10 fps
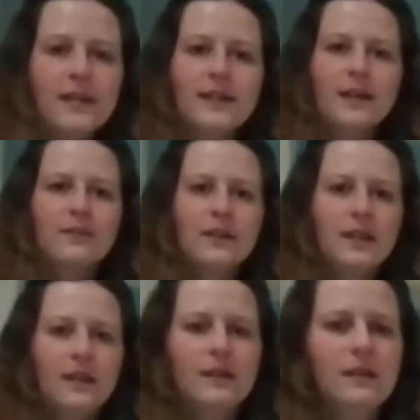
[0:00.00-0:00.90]
down
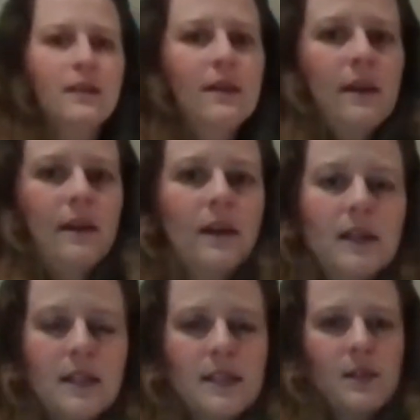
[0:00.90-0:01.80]
here.
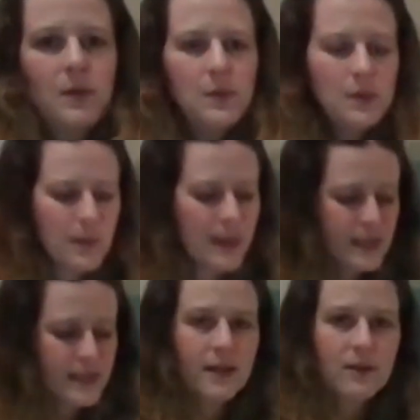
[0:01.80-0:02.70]
It's all the way
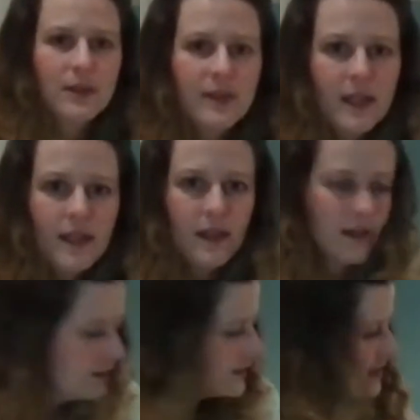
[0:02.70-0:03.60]
down at
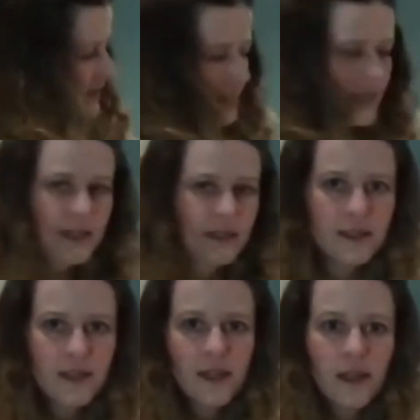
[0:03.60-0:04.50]
near to the
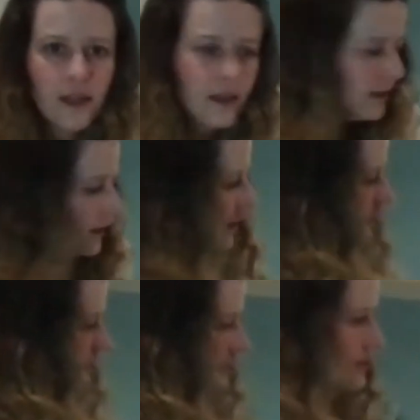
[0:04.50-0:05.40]
end.
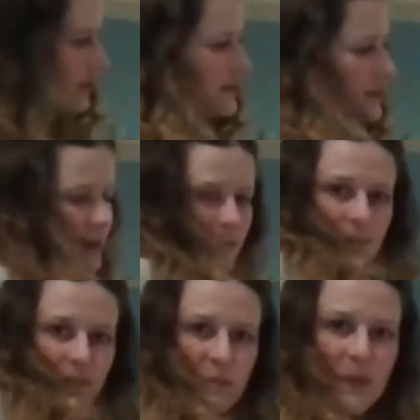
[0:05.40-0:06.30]
So
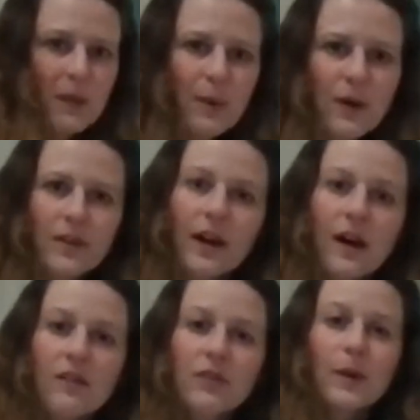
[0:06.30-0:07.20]
this main part of the
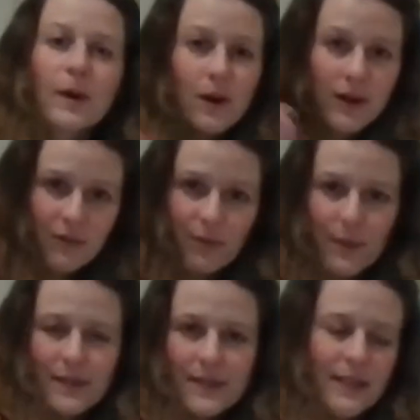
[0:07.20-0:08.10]
cover where I've
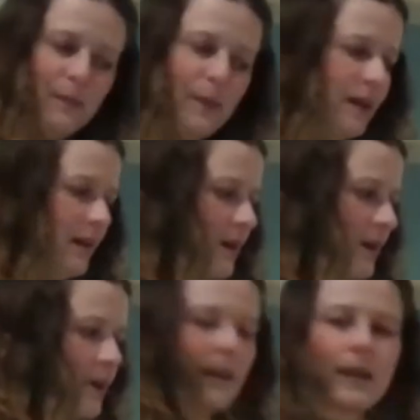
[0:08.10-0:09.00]
been sleeping
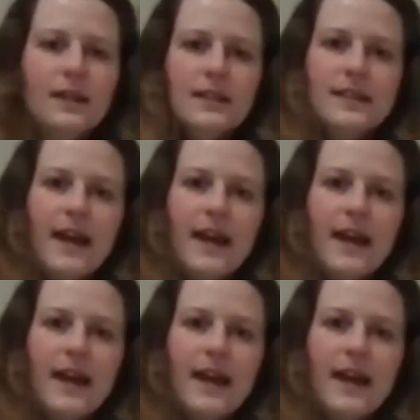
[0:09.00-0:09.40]
is